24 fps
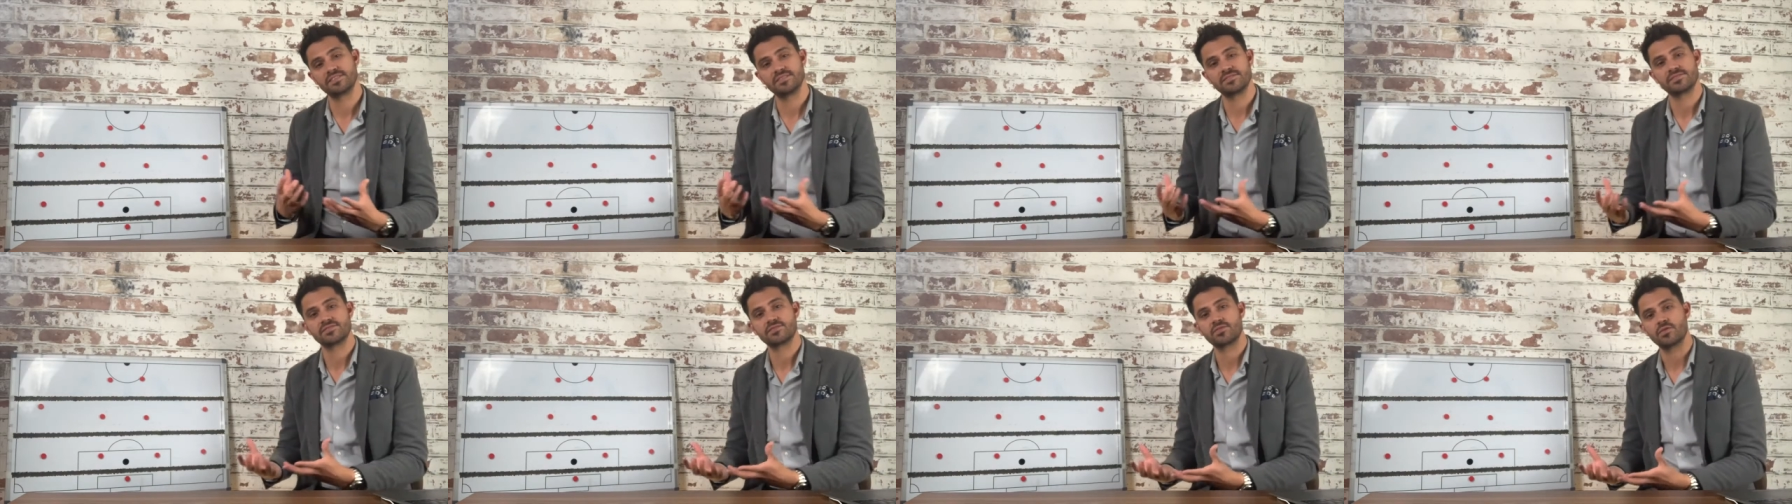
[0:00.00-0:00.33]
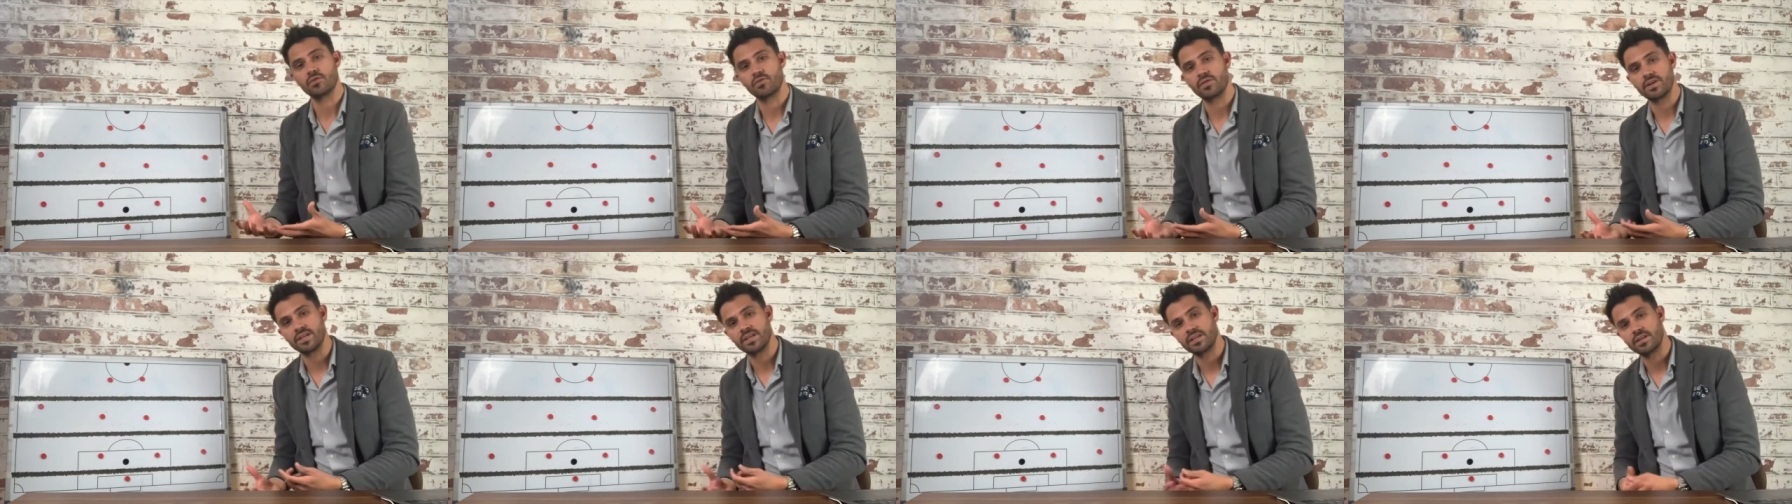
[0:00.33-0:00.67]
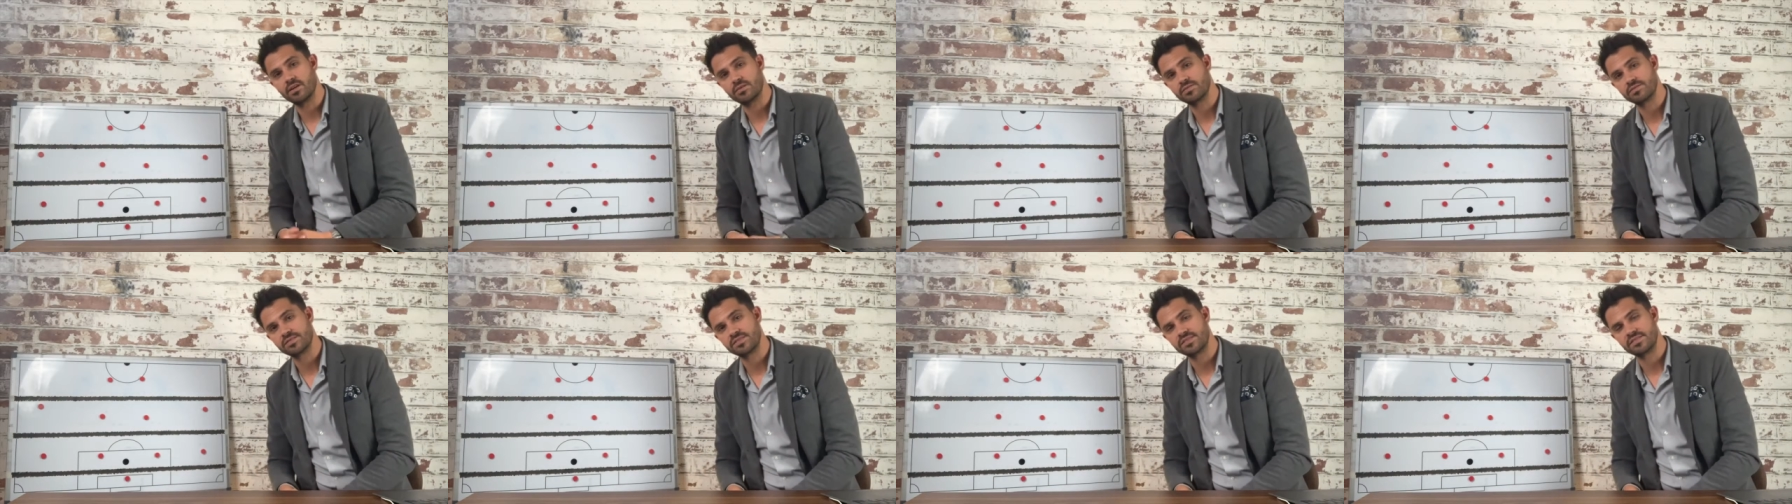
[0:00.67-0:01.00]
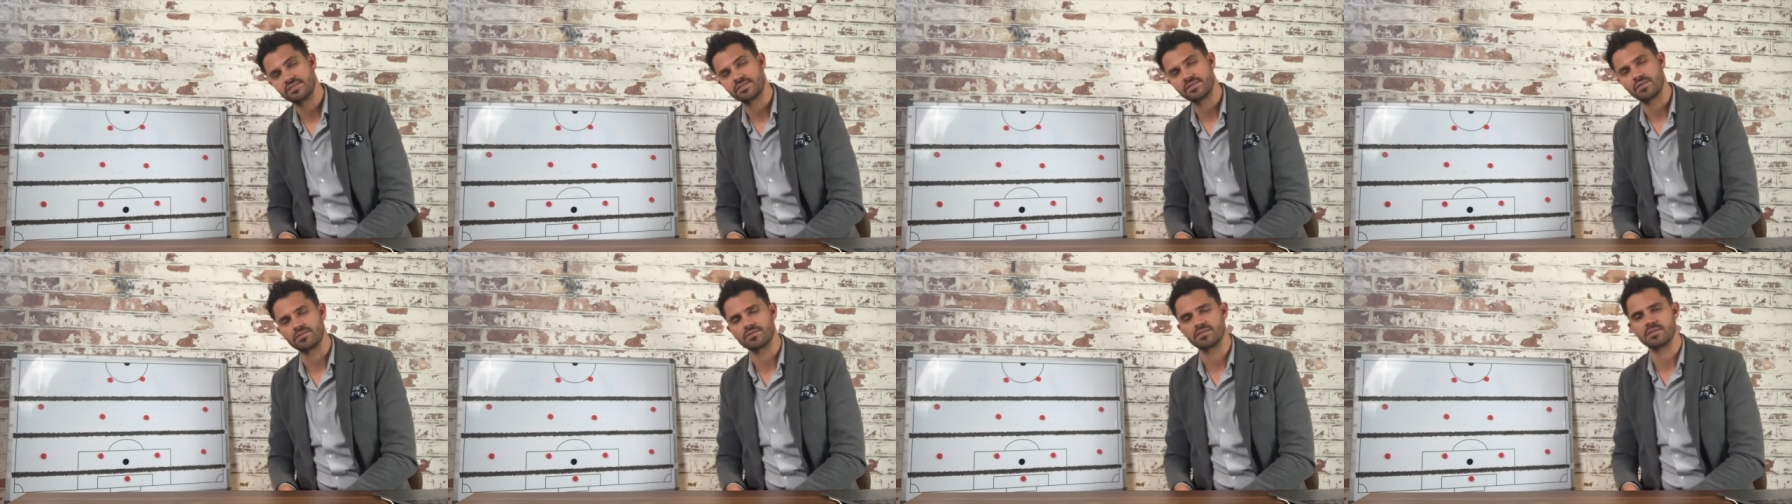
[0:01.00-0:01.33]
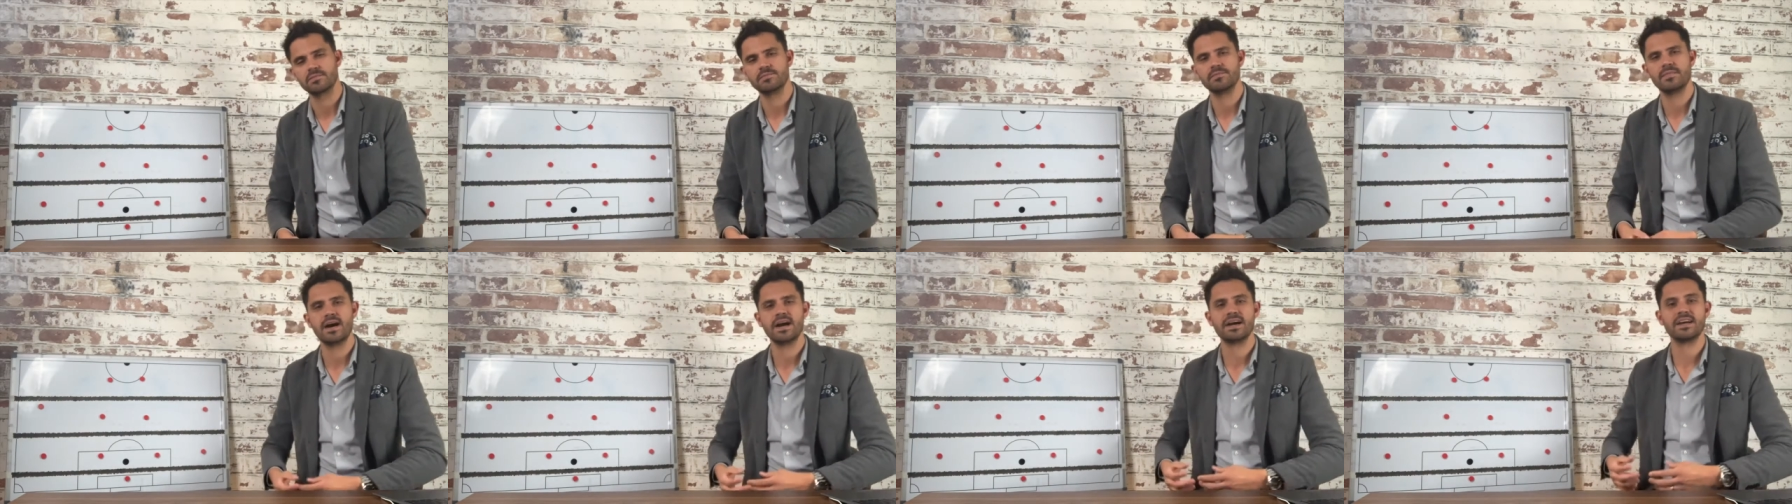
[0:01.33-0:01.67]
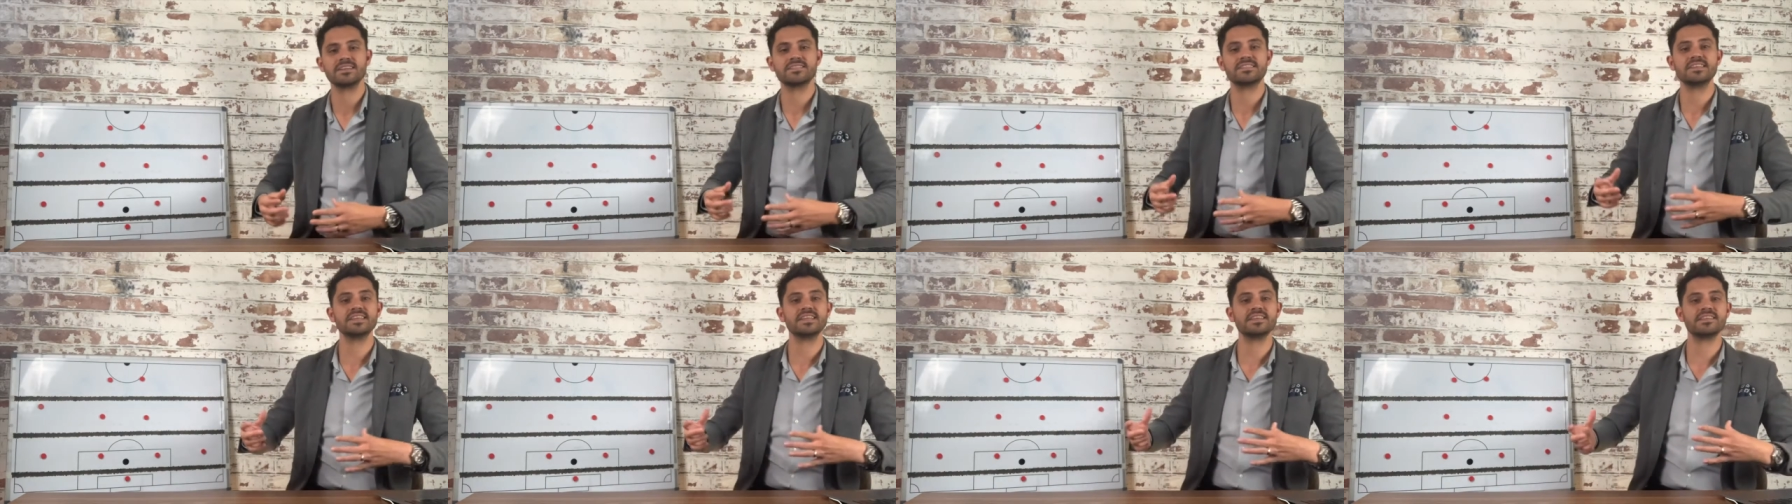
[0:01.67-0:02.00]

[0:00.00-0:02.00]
of scoring goals in zonal marketing,